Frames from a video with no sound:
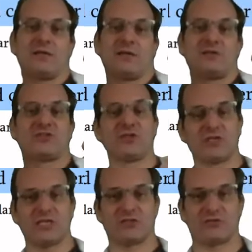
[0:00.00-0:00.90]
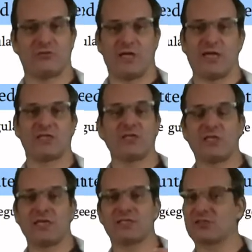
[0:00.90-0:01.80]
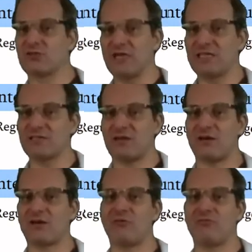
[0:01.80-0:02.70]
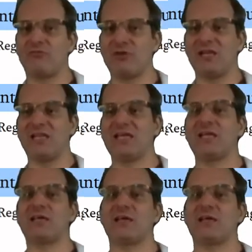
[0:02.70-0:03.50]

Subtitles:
syntax tree. And syntax trees are really